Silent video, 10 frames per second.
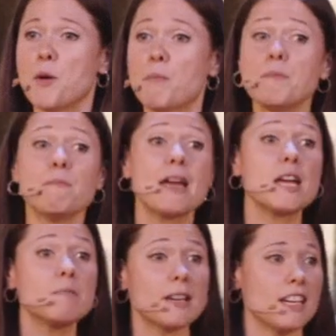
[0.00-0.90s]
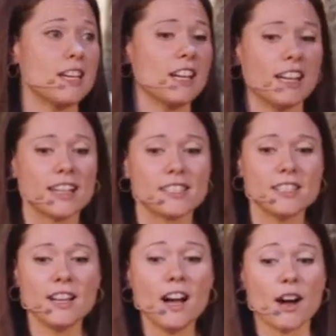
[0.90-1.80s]
But maybe it's
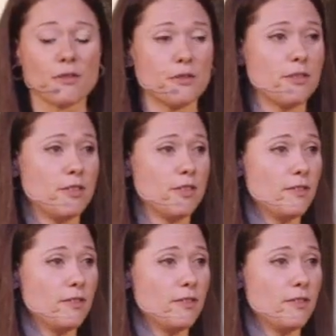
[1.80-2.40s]
enough.